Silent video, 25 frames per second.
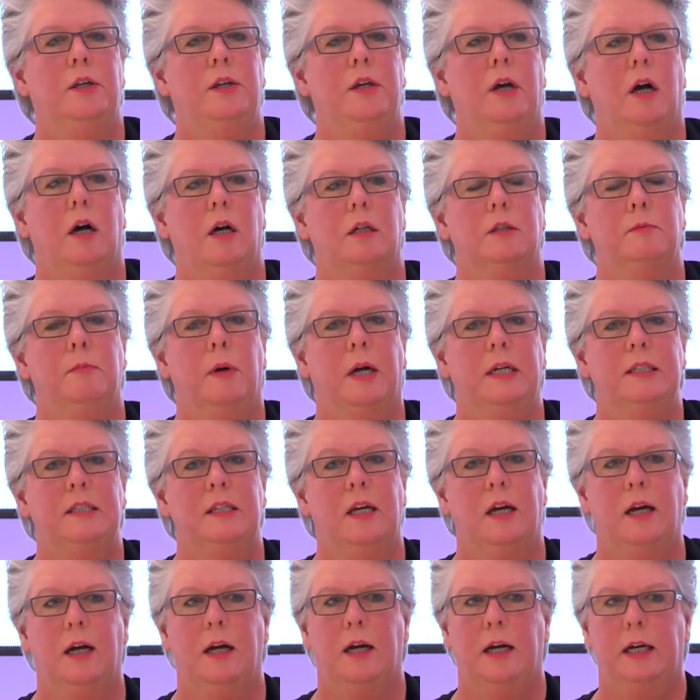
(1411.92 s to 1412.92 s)
yacht by
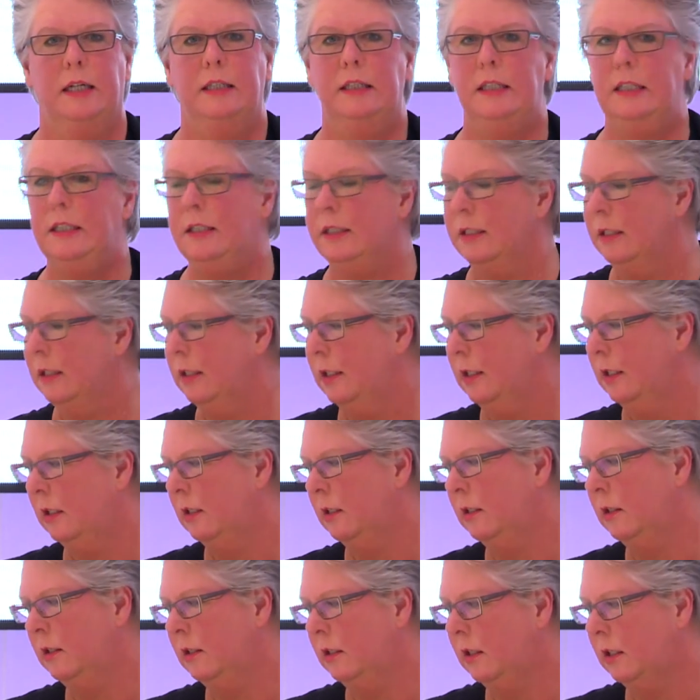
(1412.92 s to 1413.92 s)
Zaha Hadid.
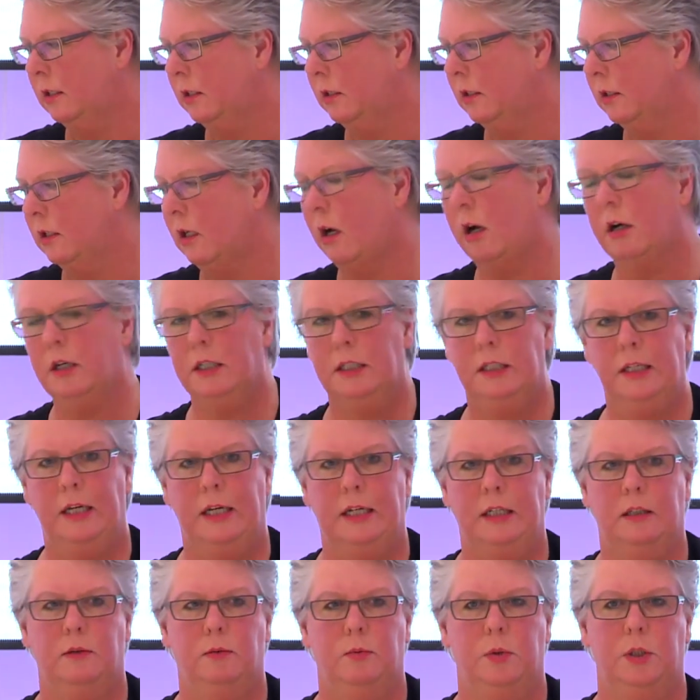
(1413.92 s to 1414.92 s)
It's an
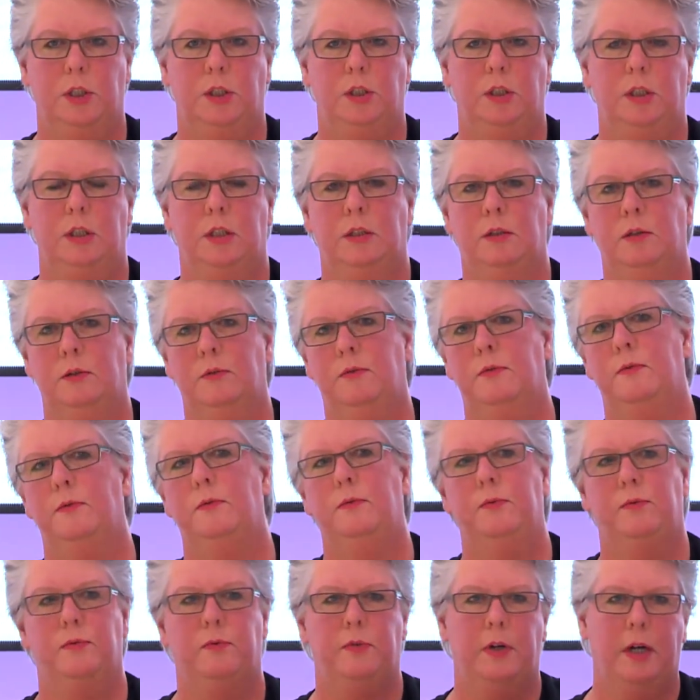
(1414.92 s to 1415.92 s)
architect which is
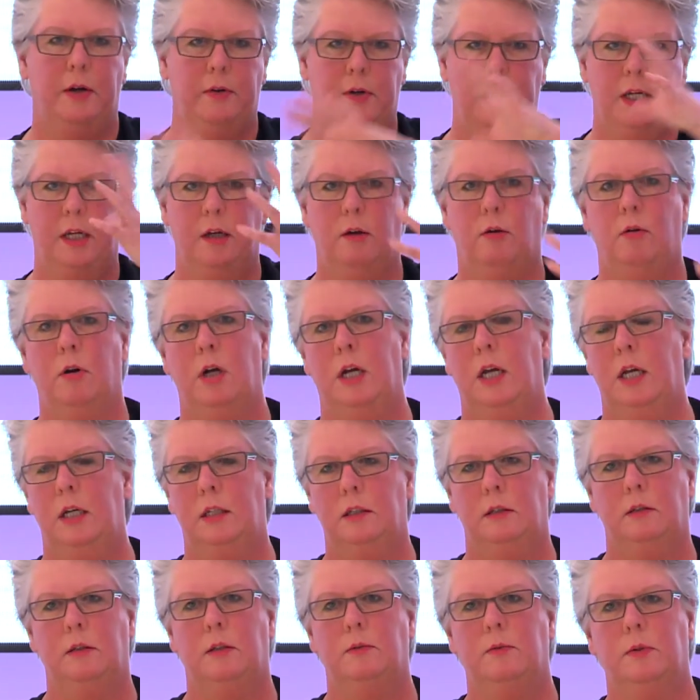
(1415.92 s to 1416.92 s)
very
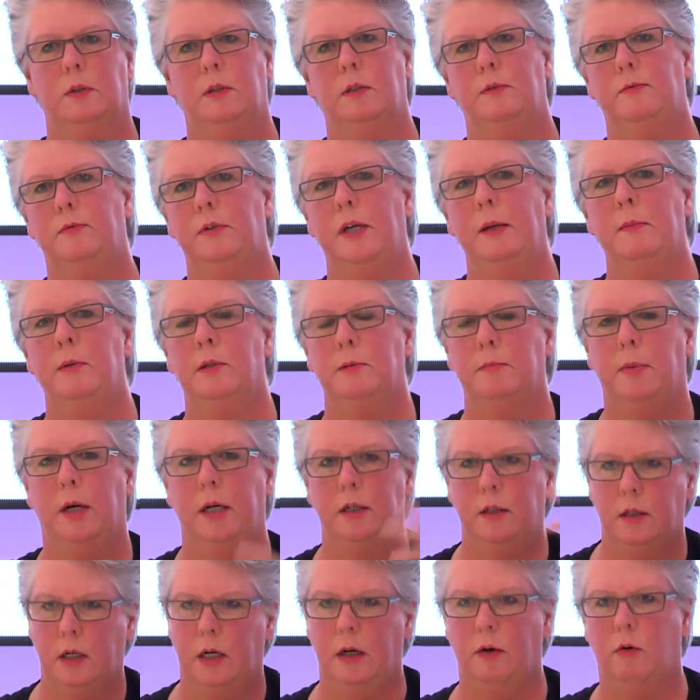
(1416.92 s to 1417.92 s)
famous by
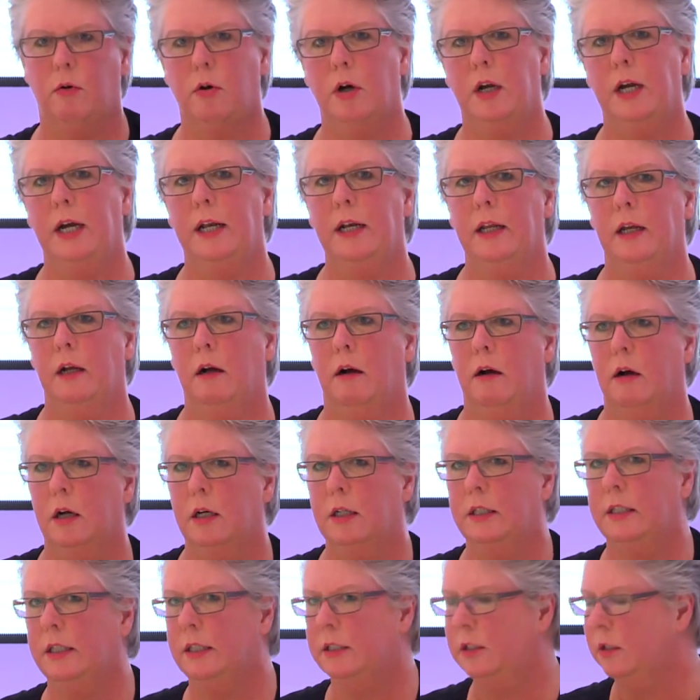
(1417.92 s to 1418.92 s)
the organic
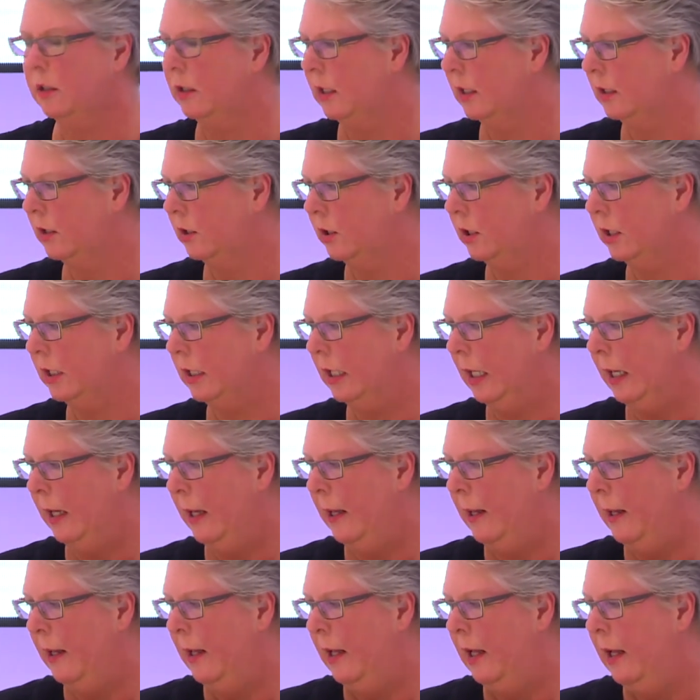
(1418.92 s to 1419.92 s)
architecture that she
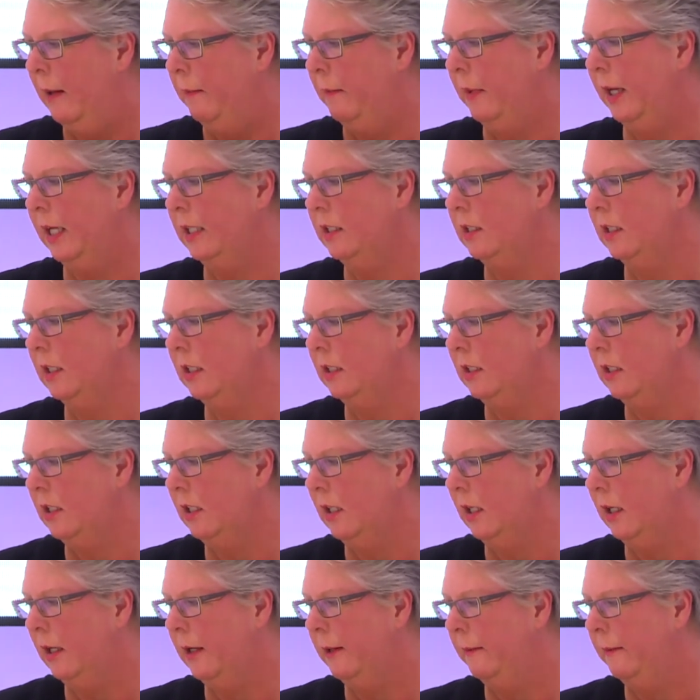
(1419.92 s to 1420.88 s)
makes. It's